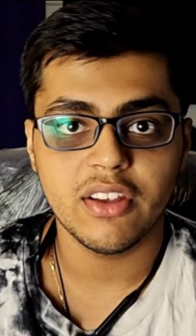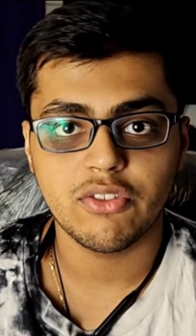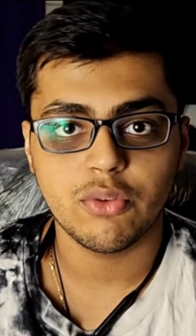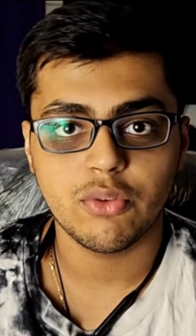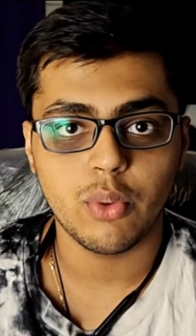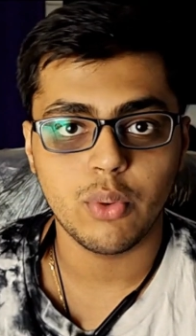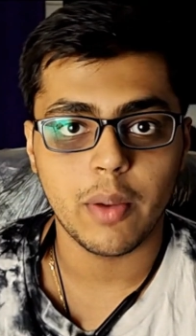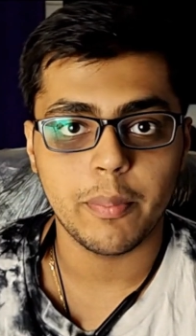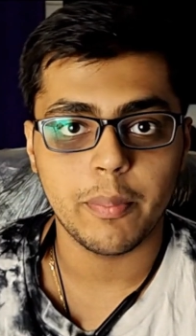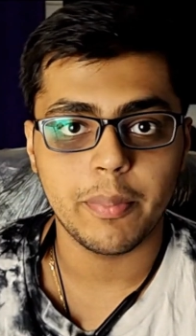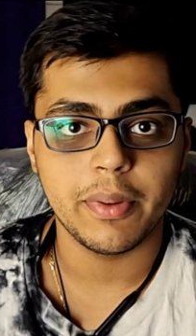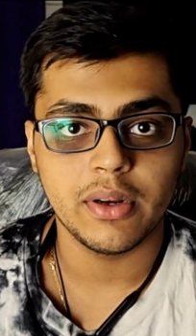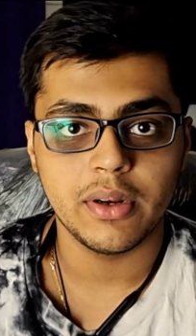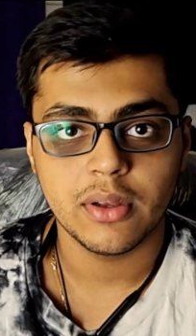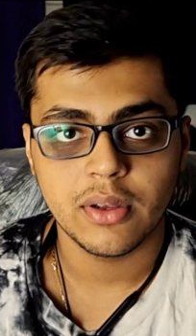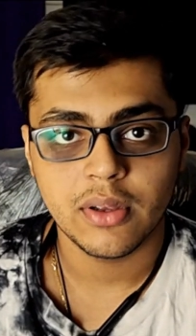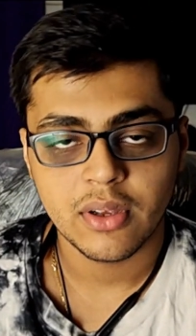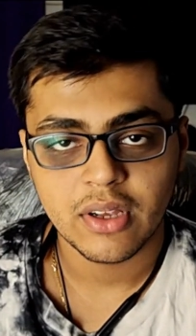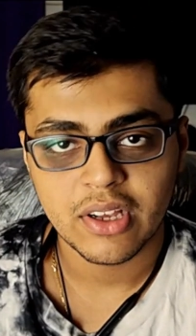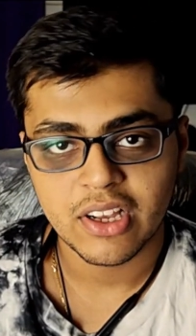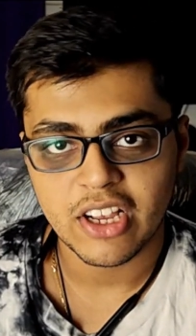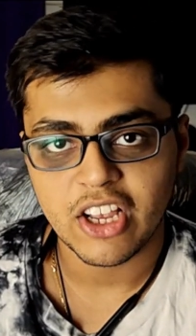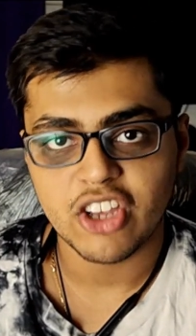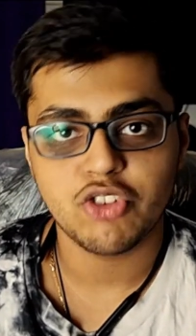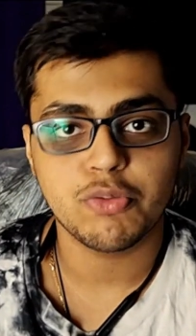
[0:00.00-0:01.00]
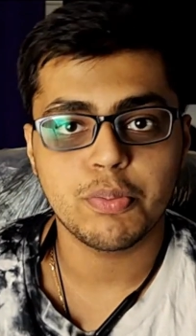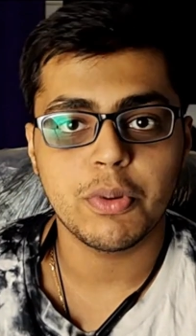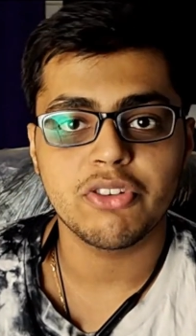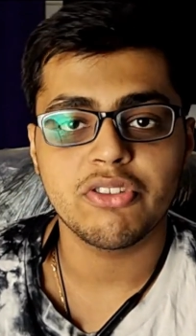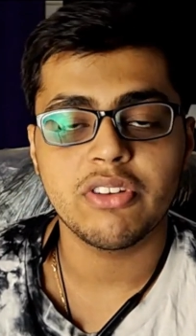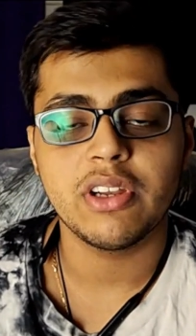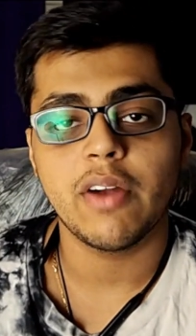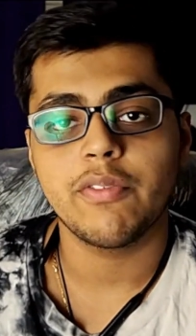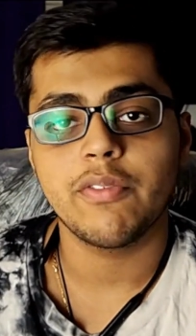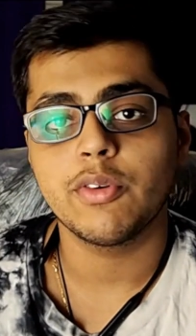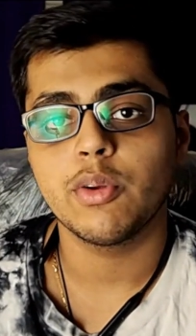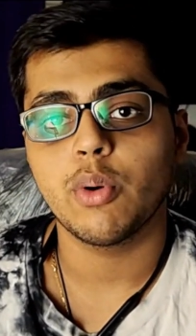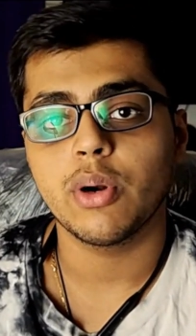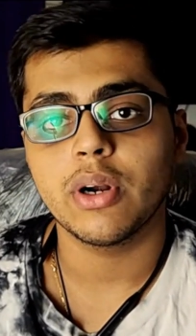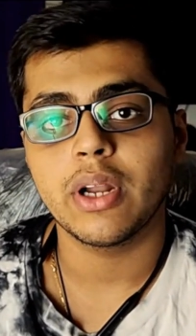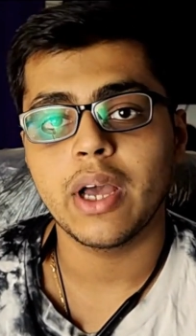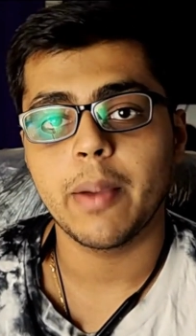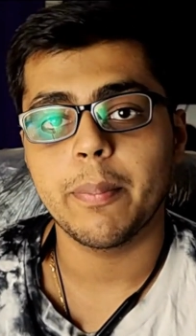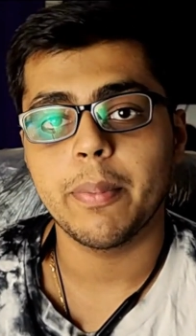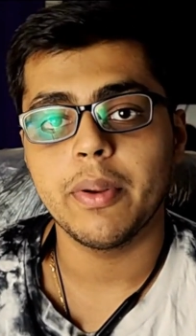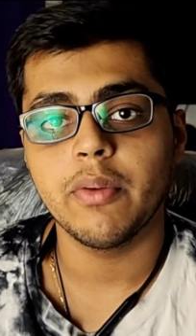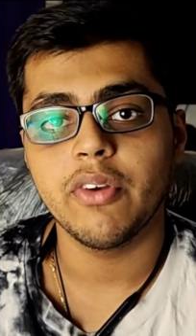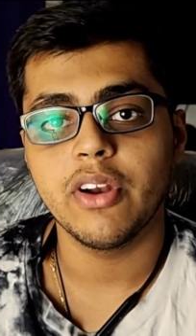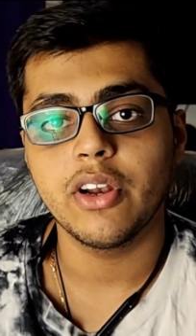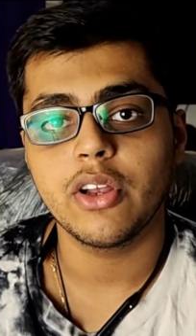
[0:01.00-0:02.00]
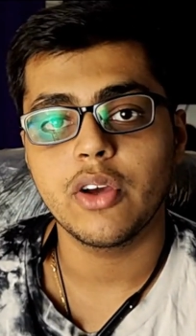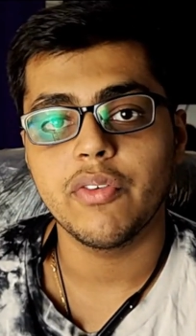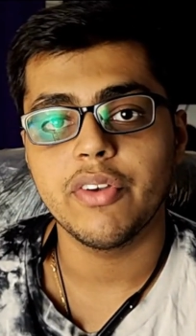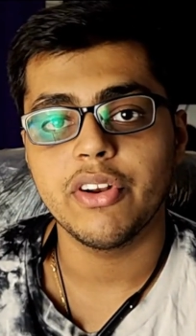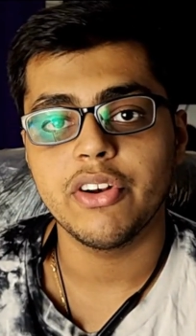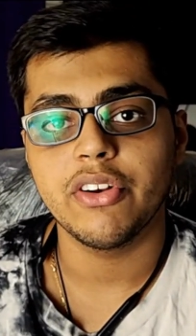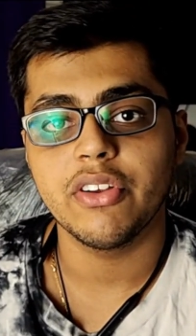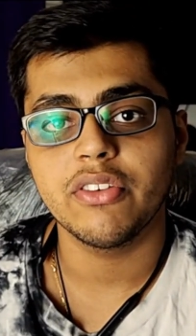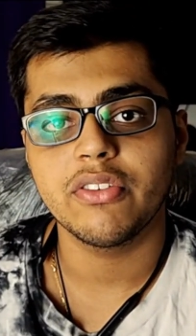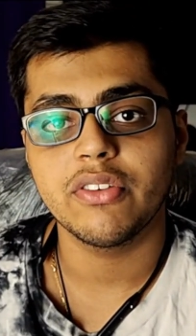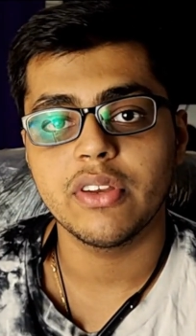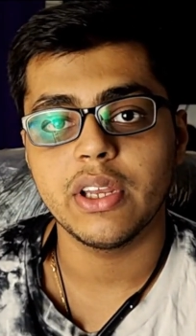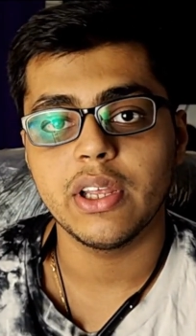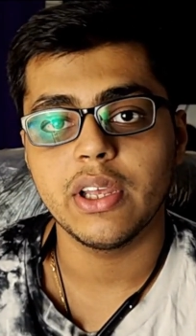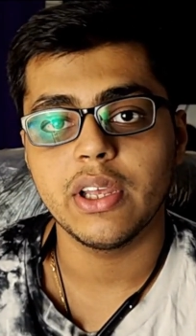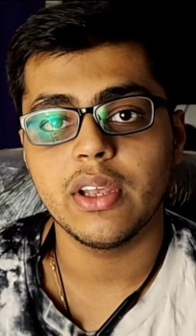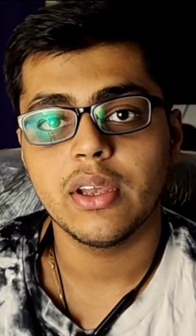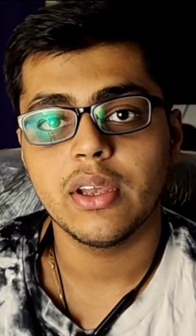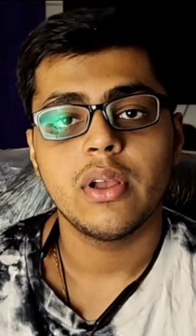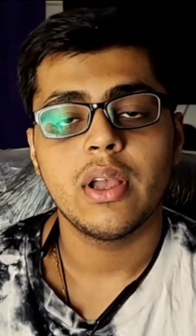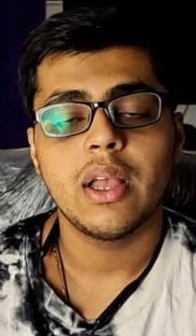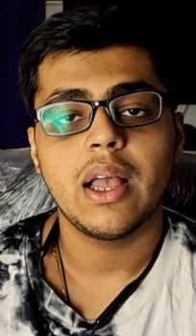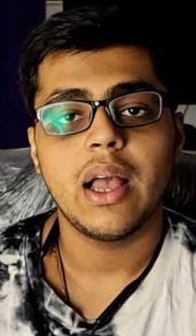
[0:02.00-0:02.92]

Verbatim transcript: this to happen, especially after what happened with Coventry City.